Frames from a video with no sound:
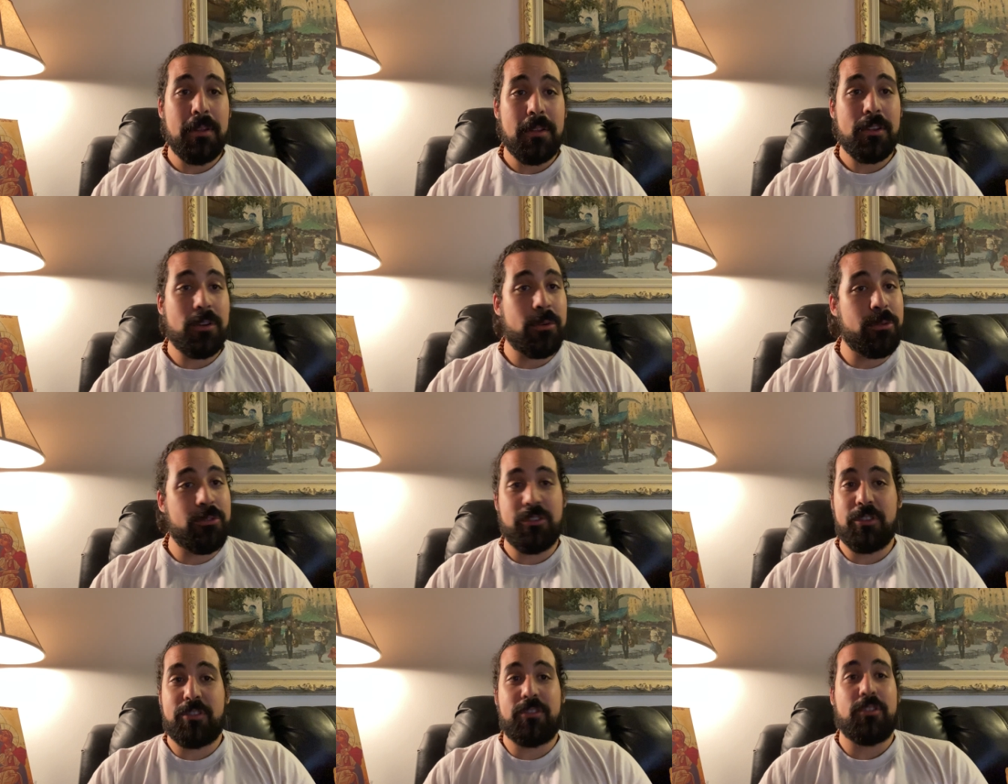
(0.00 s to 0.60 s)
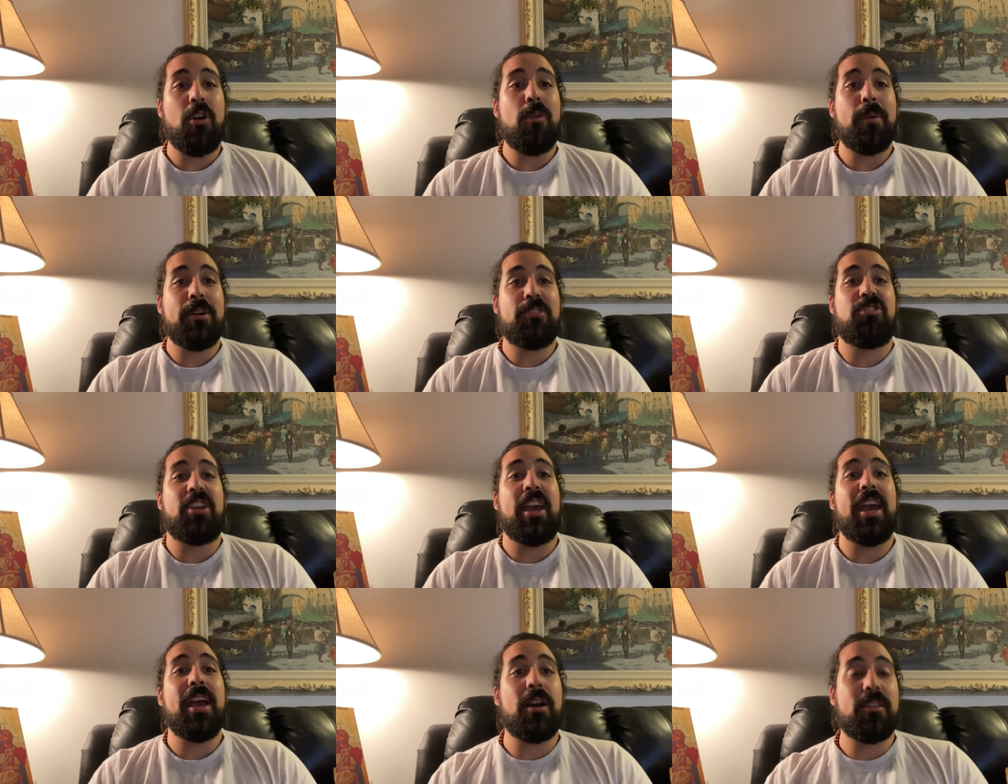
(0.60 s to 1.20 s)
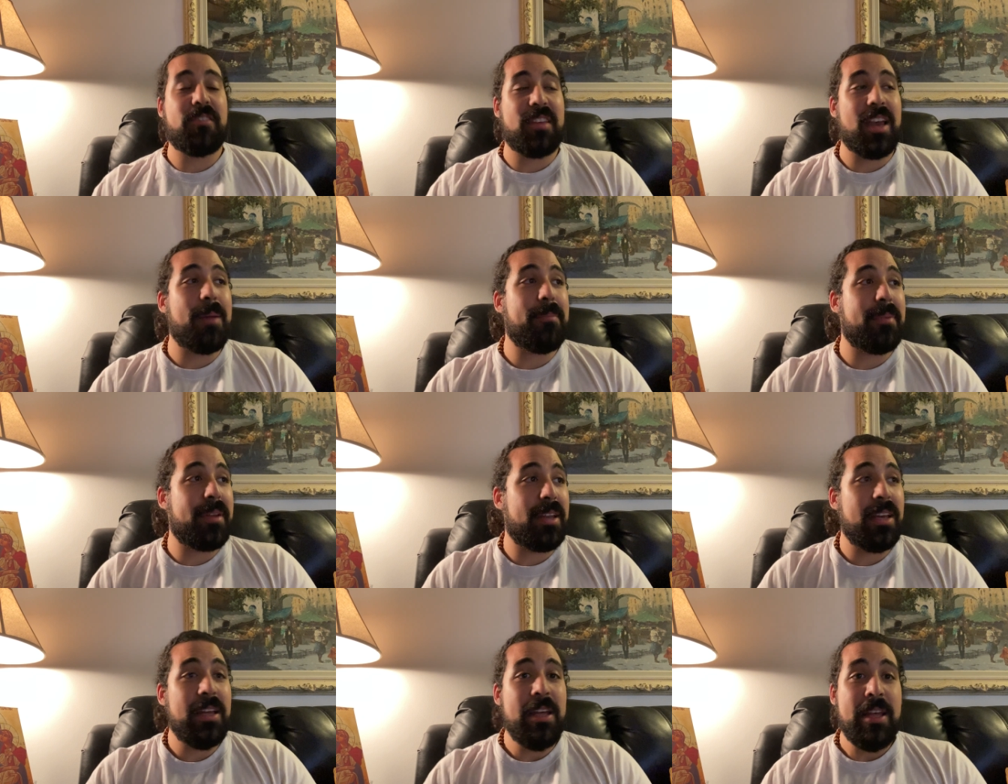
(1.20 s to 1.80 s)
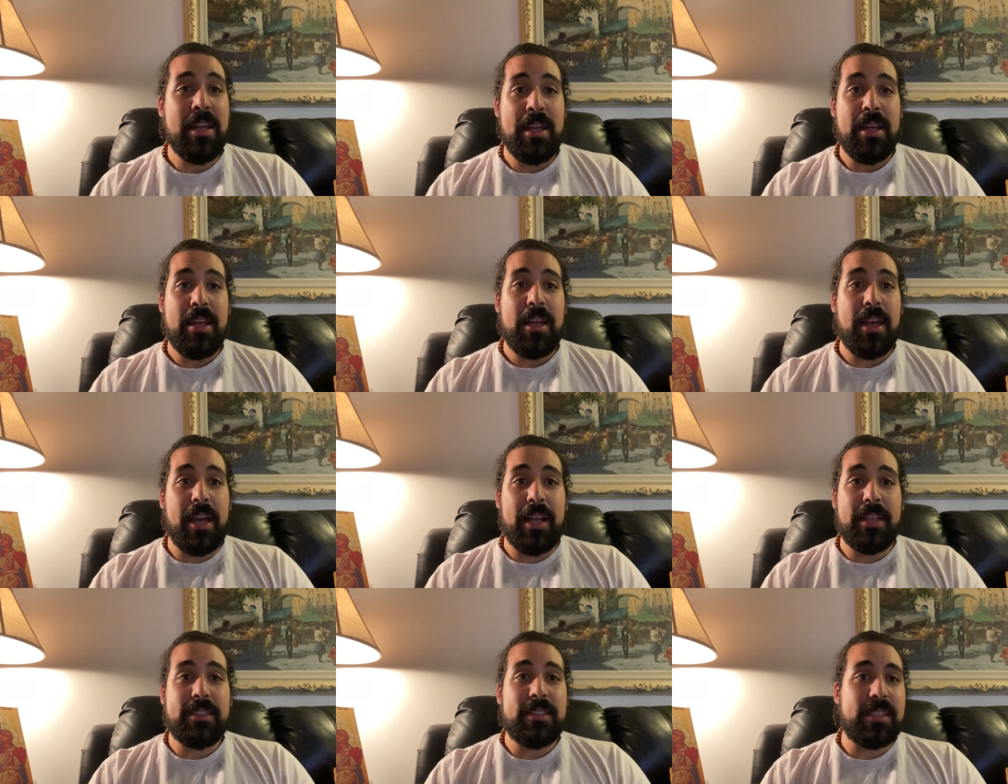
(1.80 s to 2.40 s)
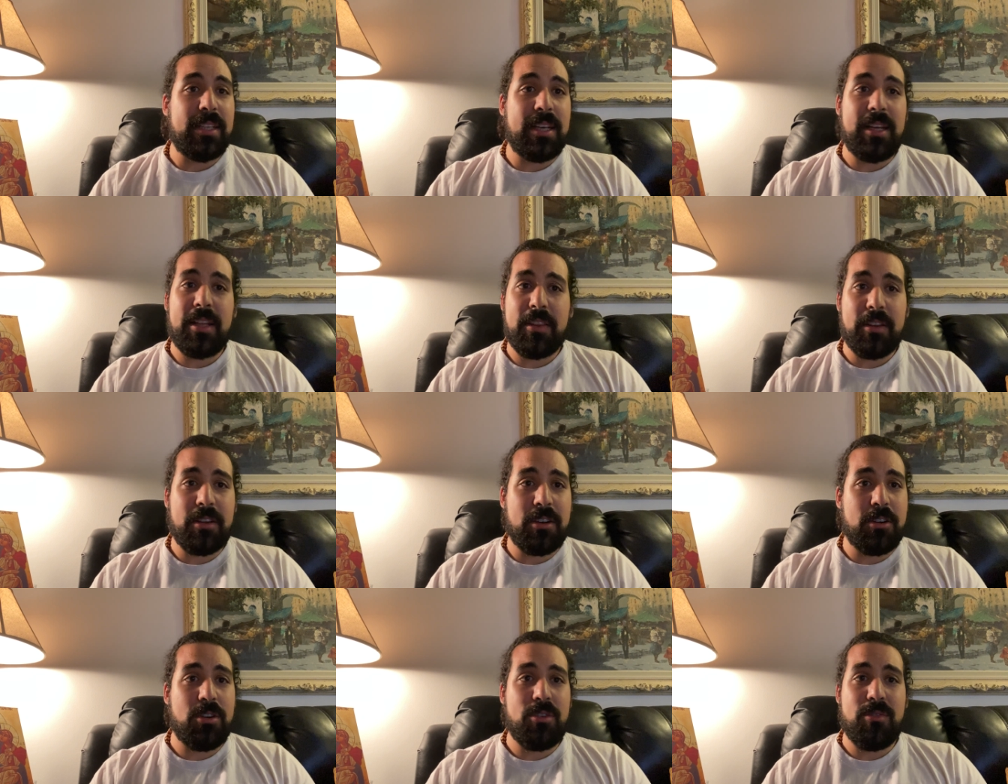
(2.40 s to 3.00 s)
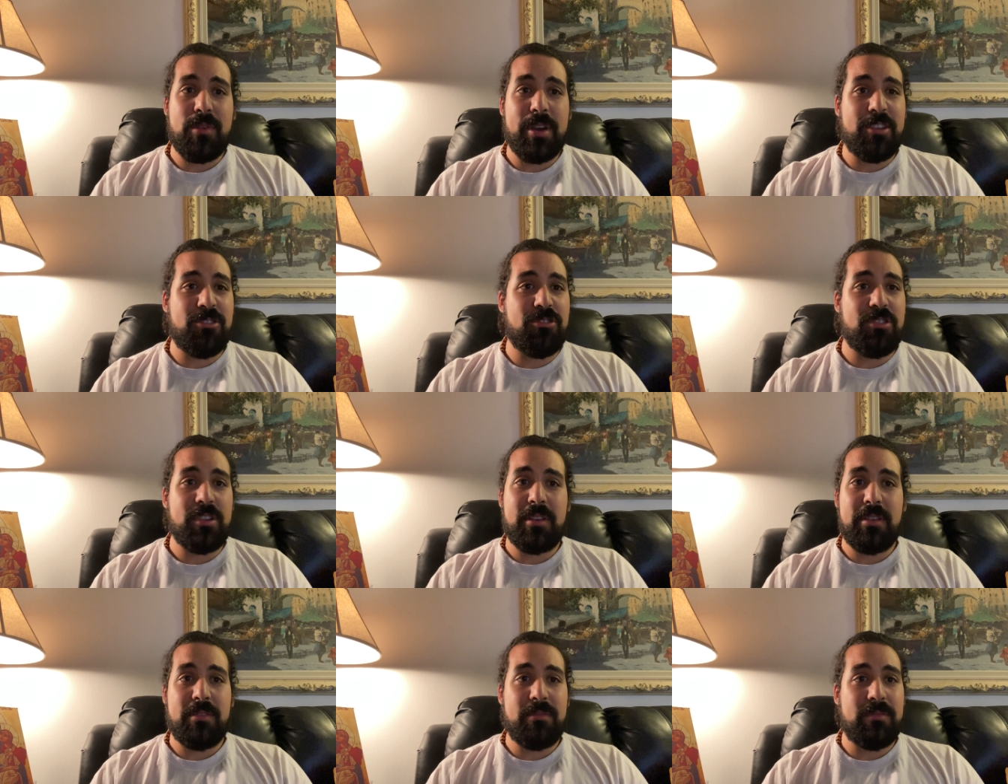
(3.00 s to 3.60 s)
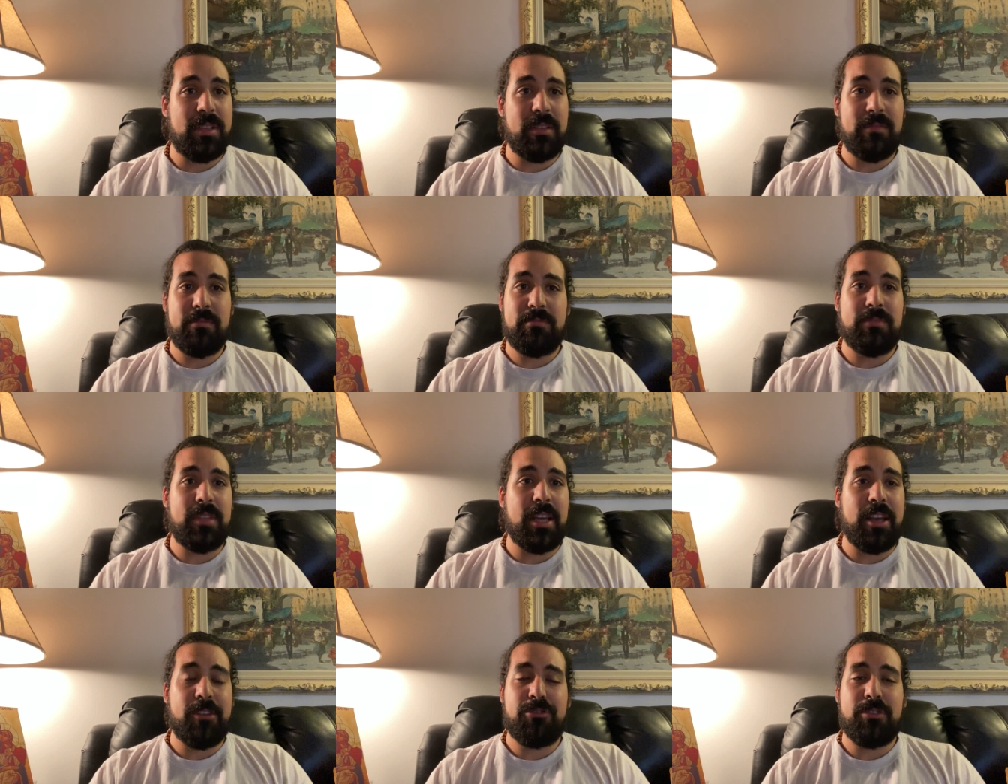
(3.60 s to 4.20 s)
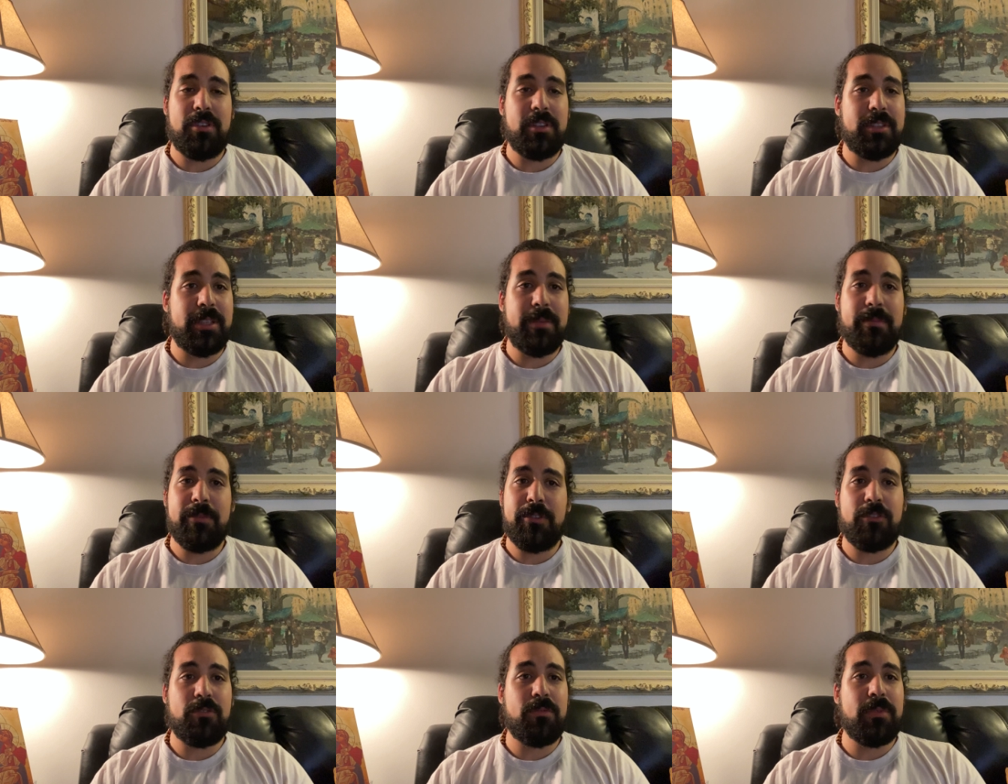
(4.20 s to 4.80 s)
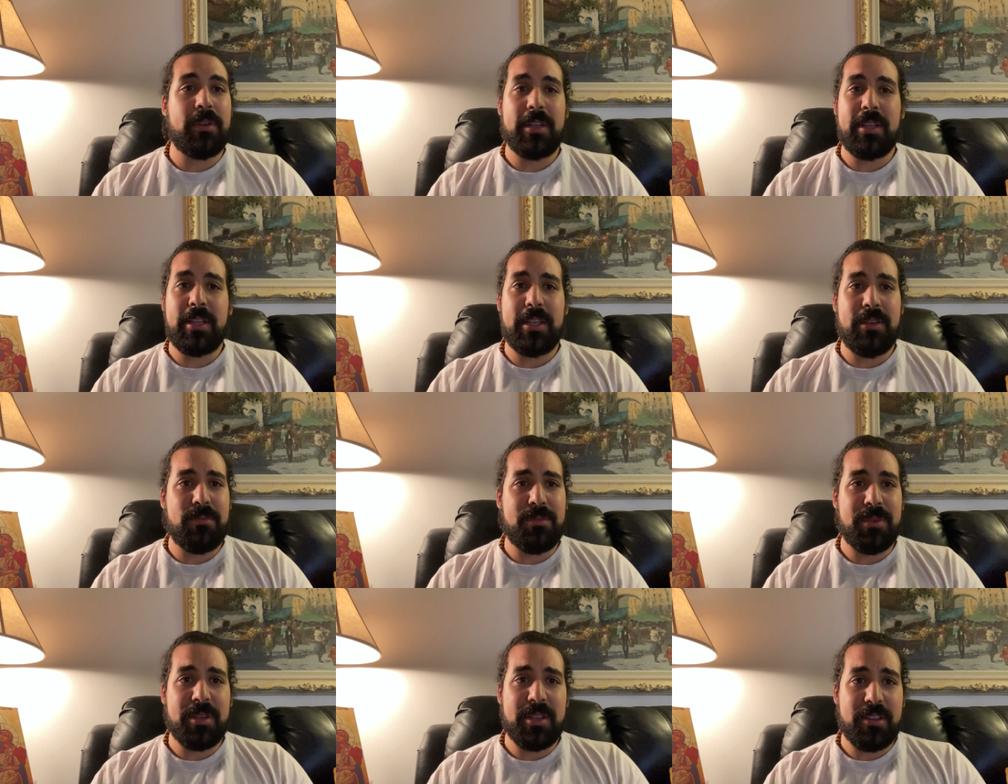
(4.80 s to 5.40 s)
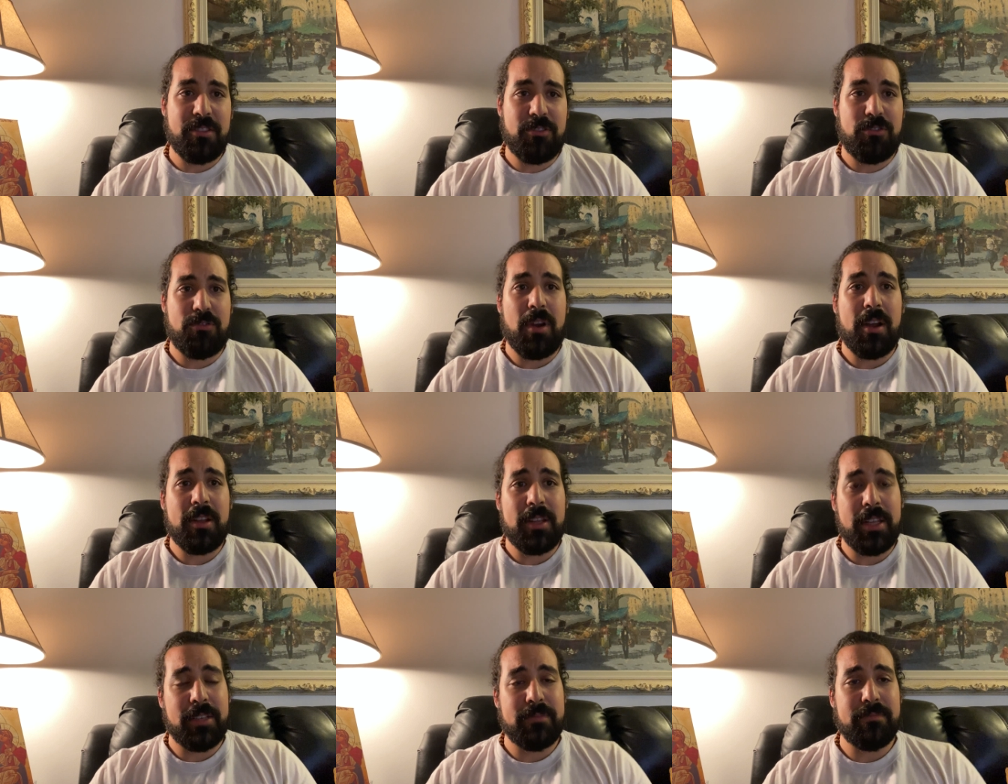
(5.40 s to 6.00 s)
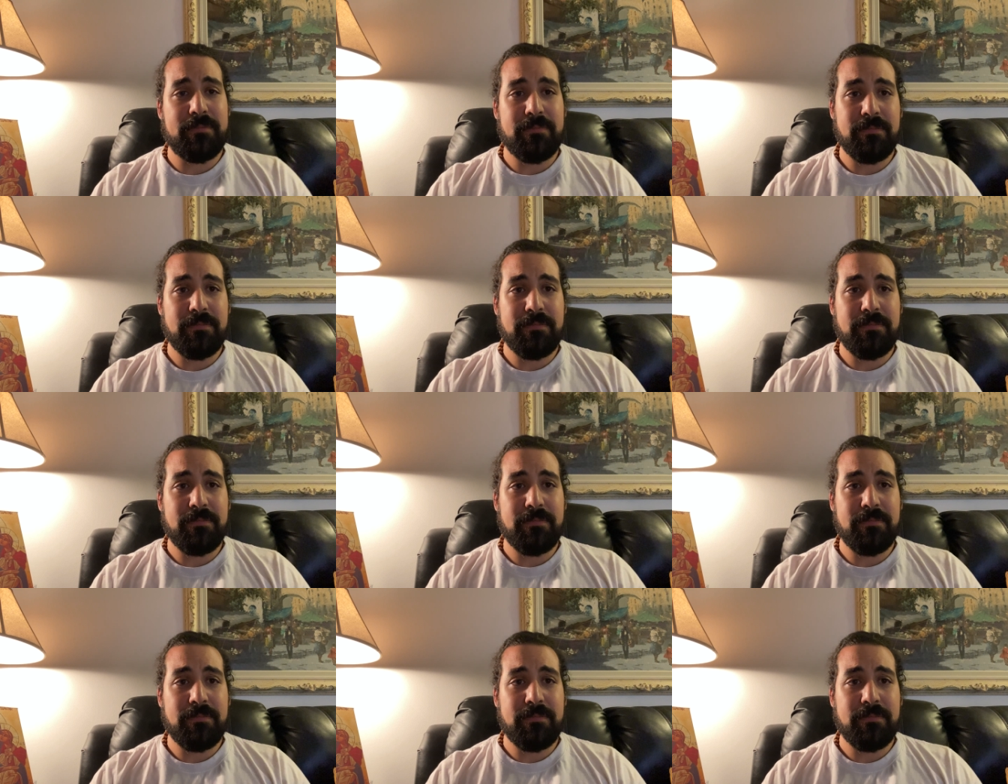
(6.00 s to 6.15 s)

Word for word: There was just so much chaos happening, and uh, the Croatian national team is really, really struggling.